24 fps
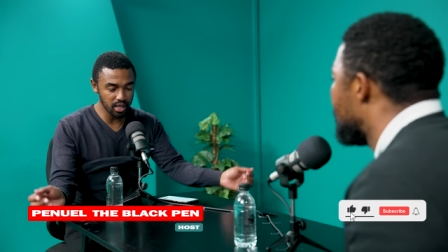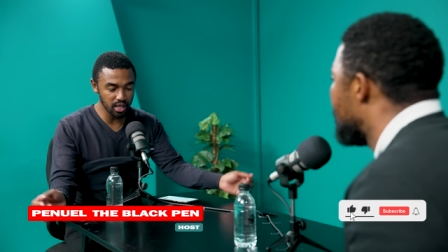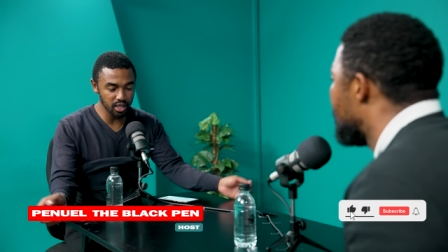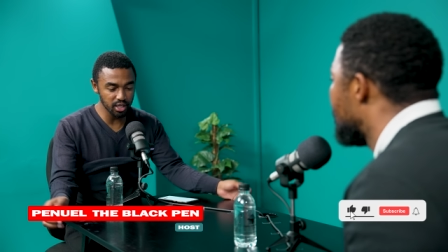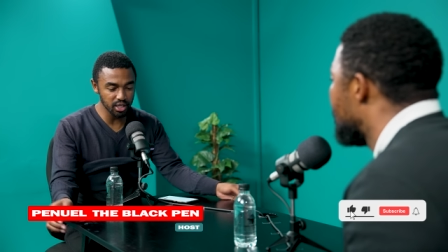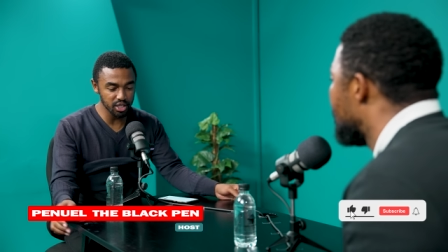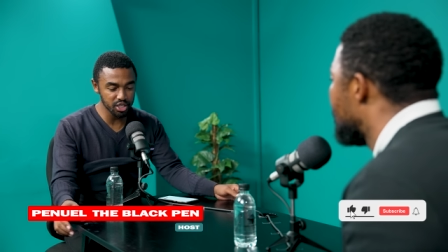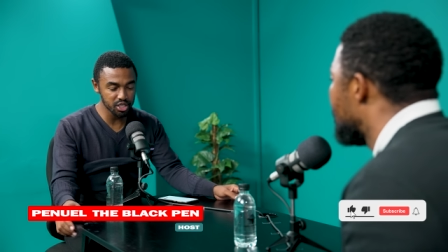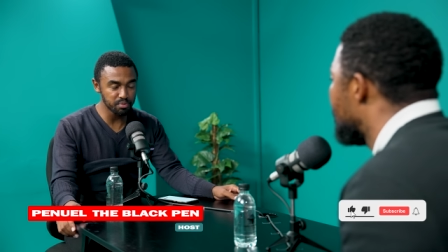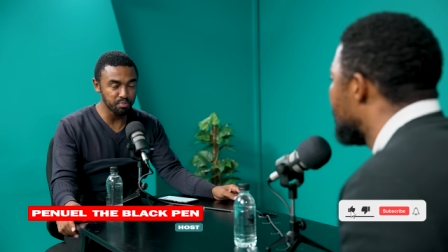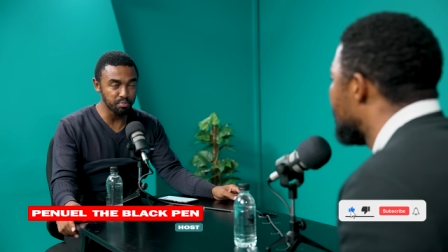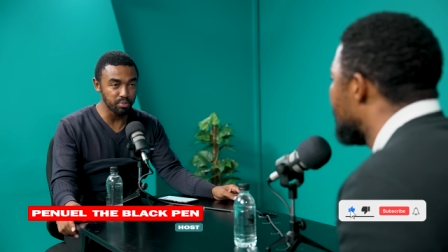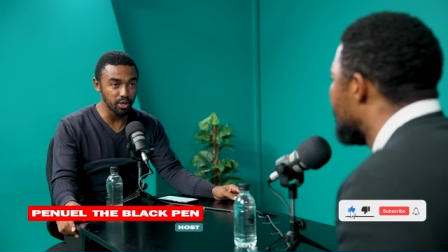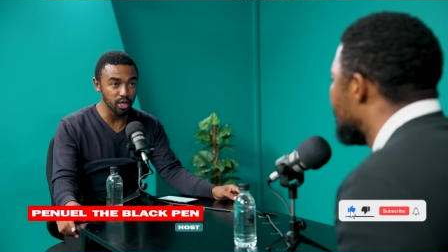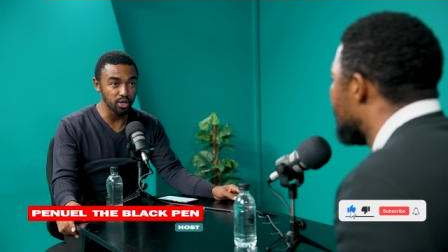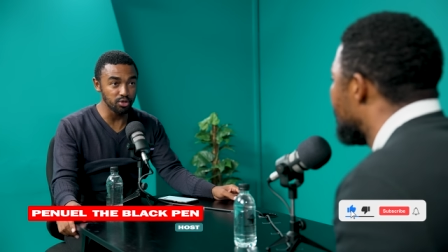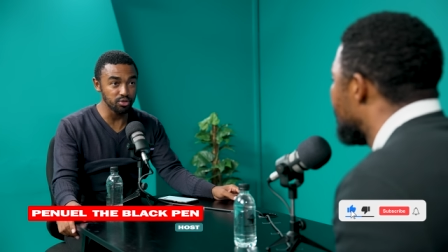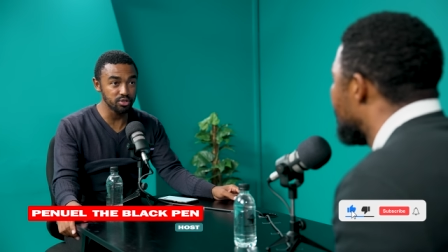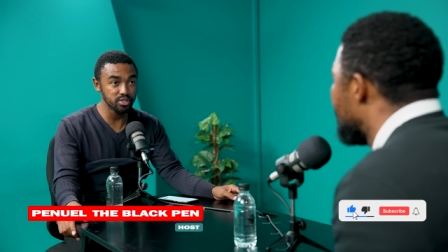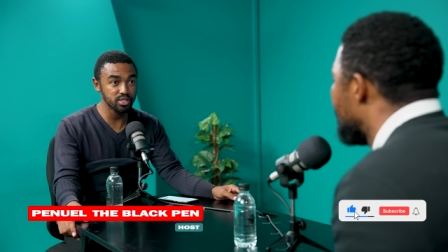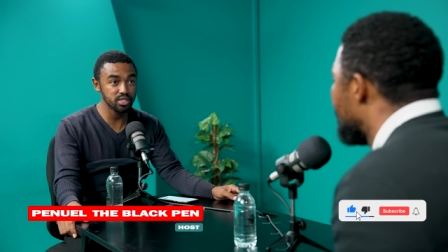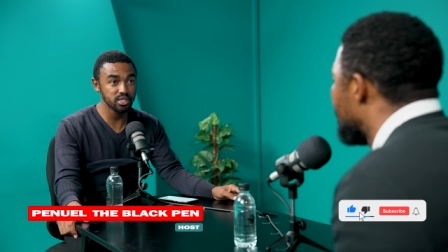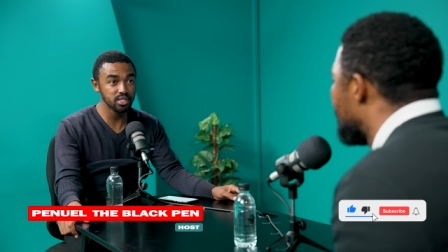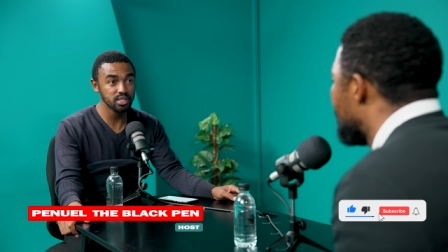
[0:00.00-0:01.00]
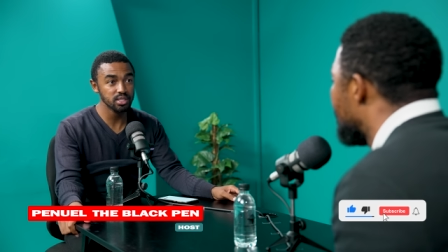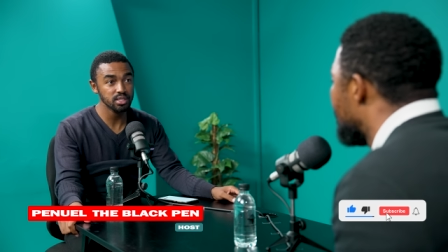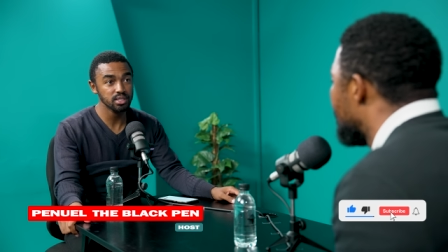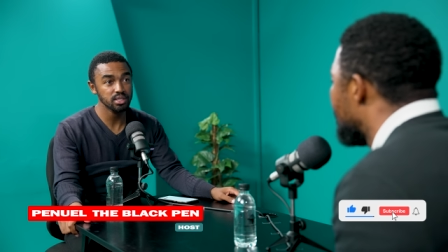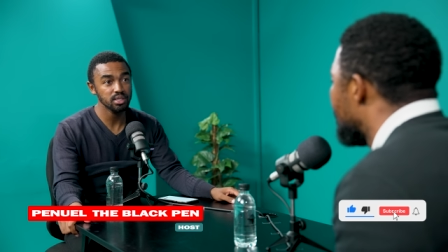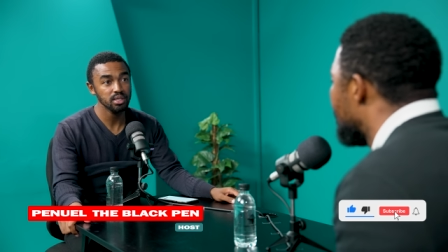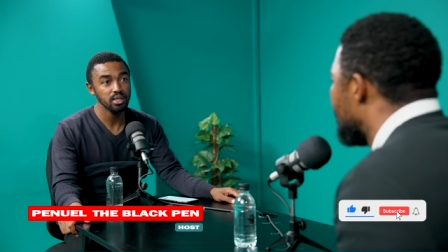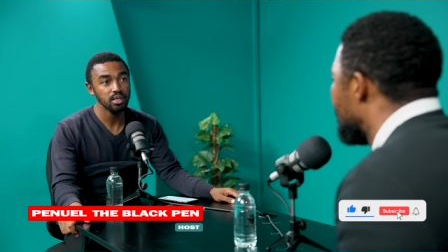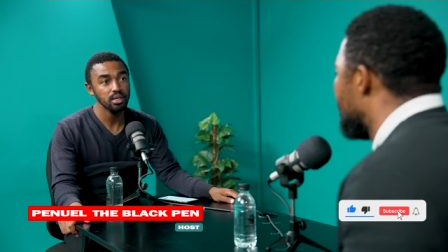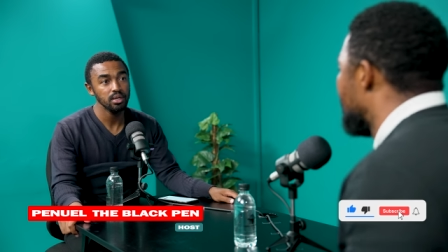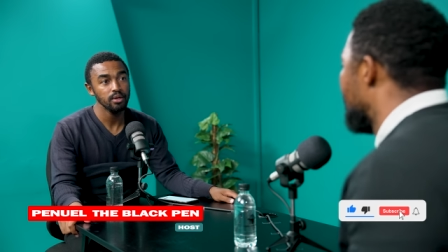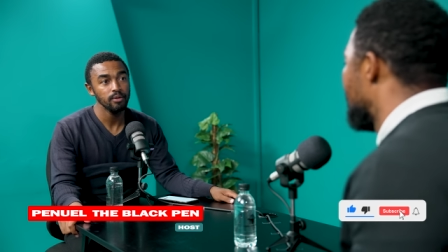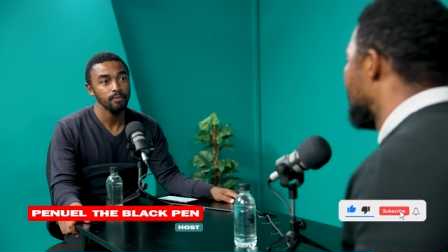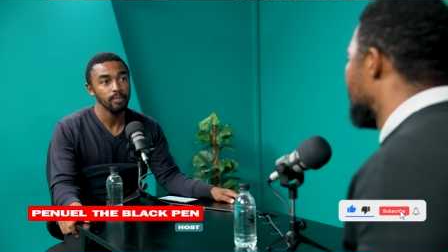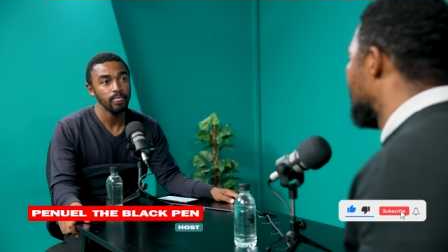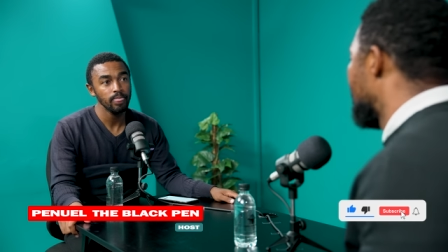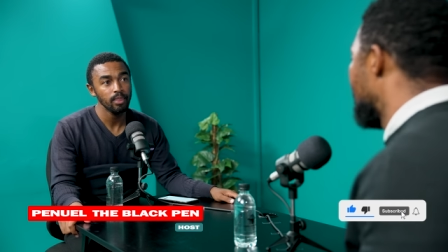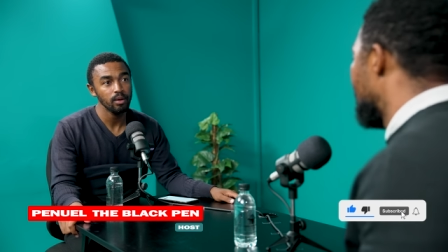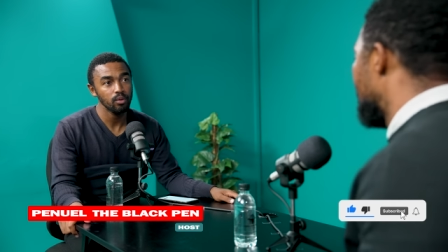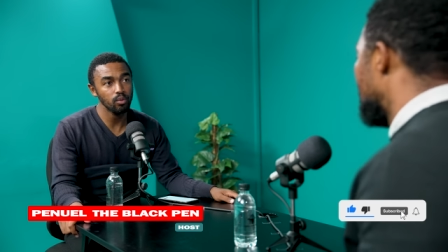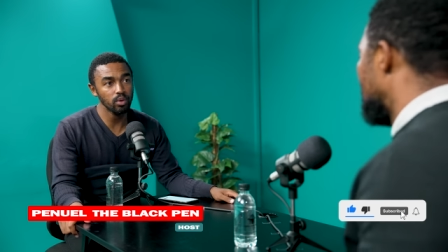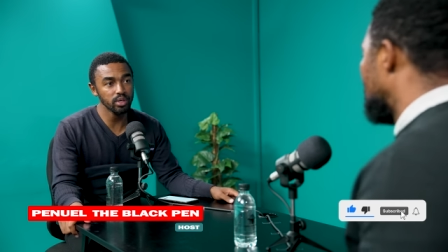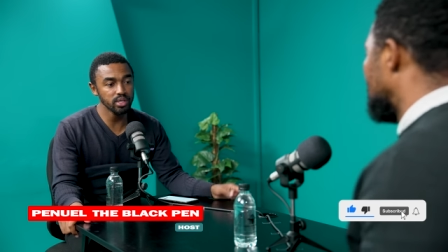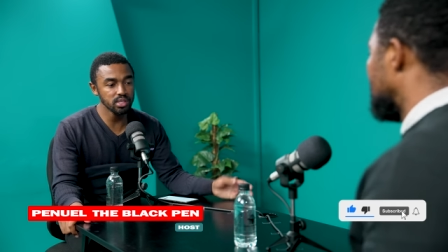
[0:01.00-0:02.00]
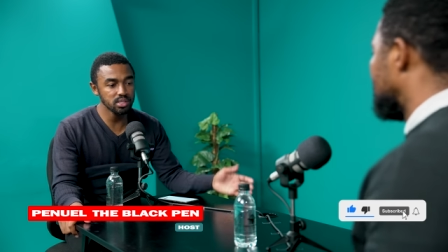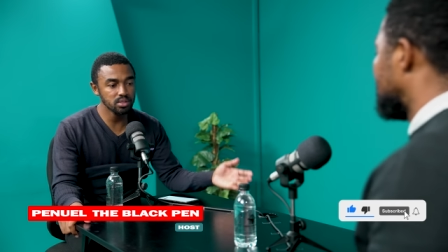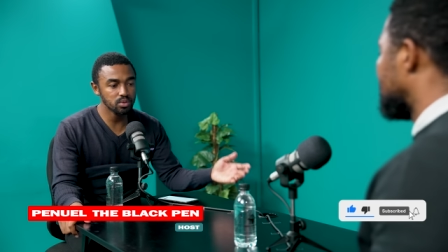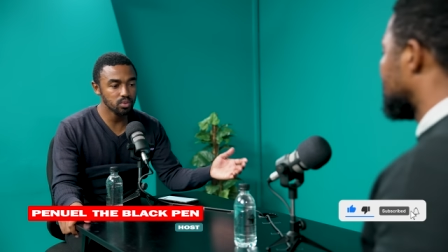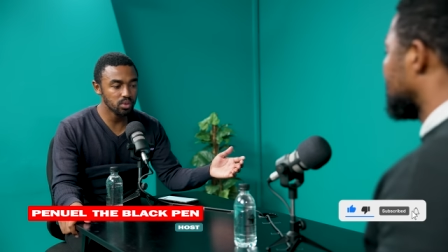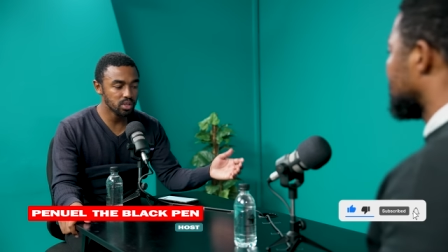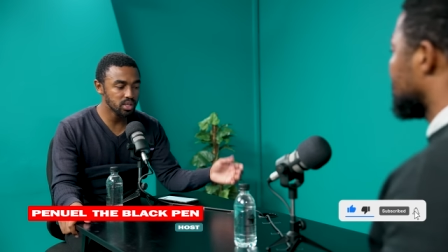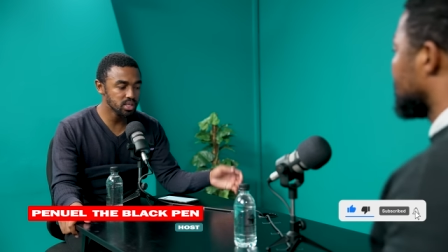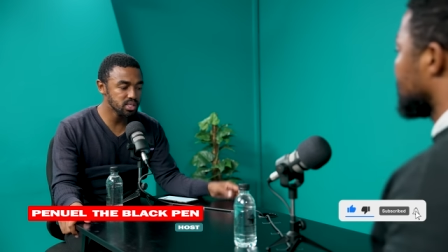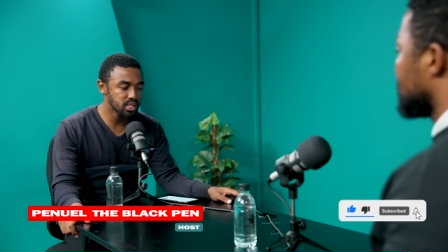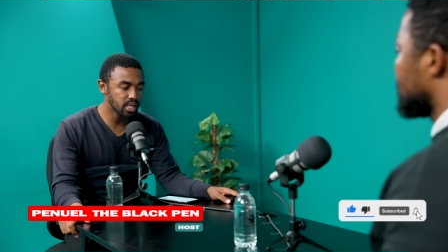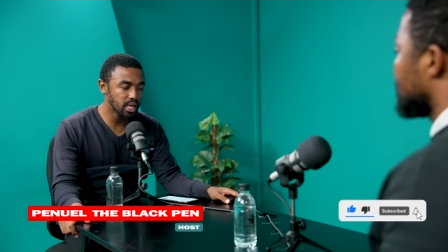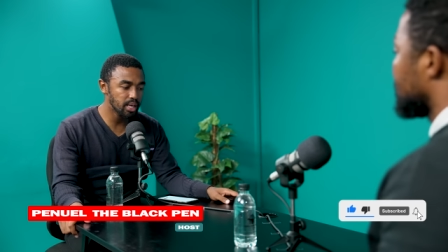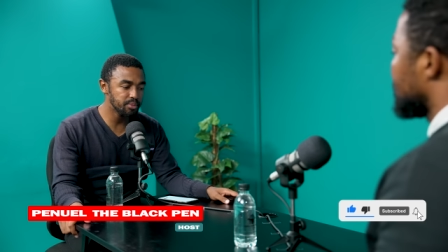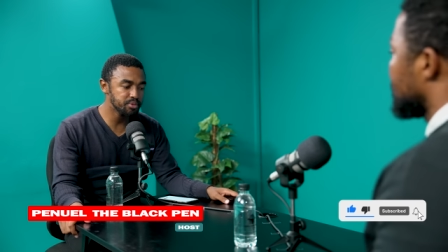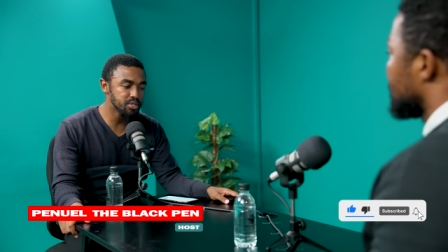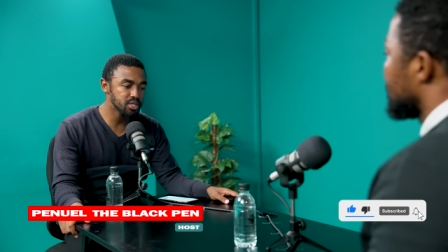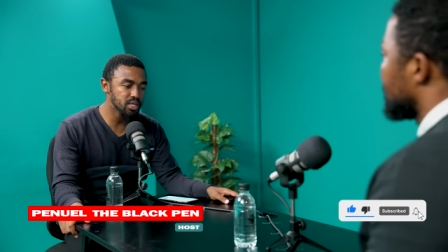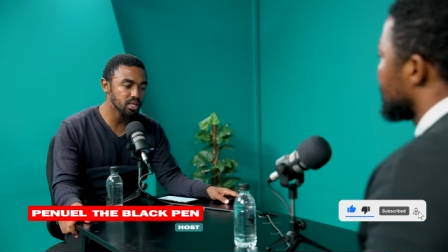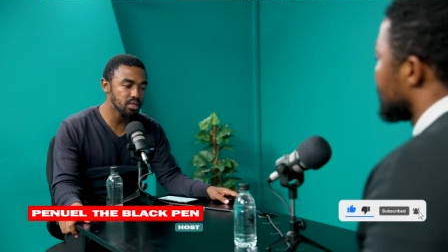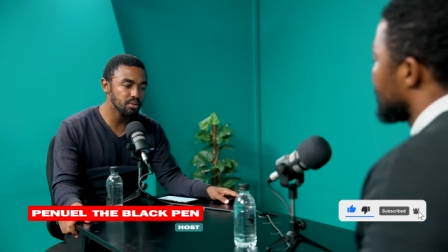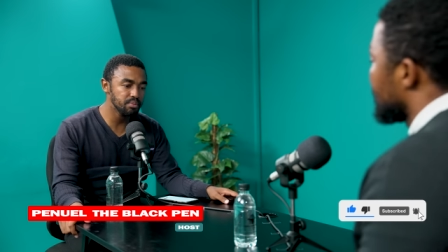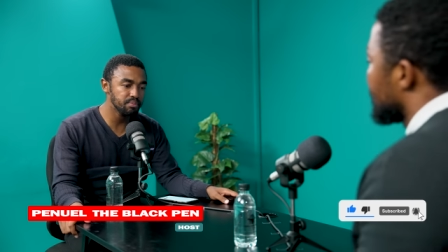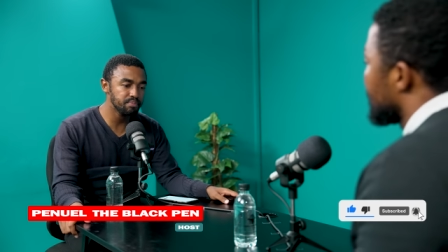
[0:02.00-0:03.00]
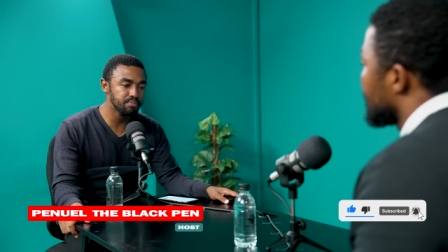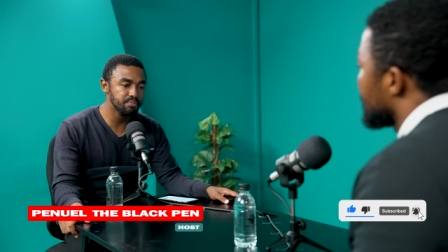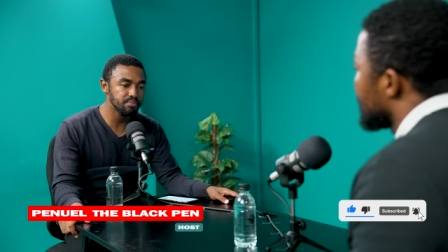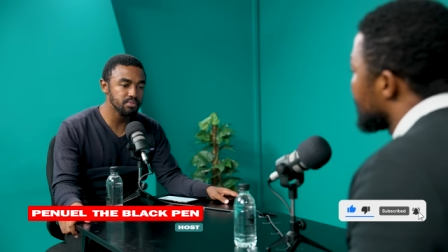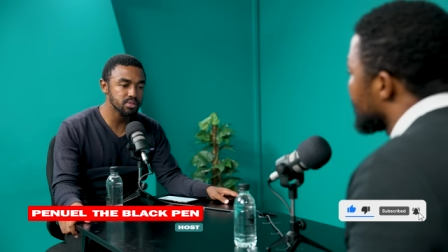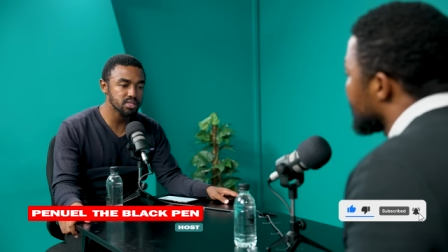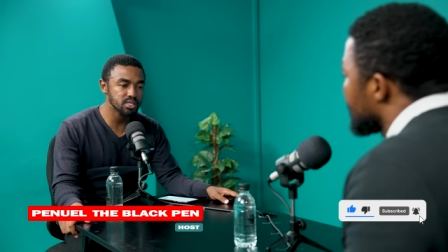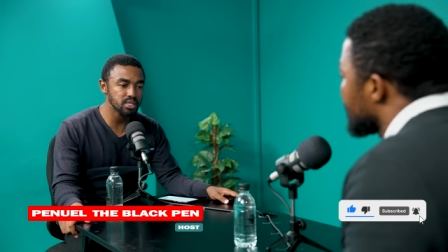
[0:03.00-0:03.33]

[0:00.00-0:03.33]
English blokes. What does captured and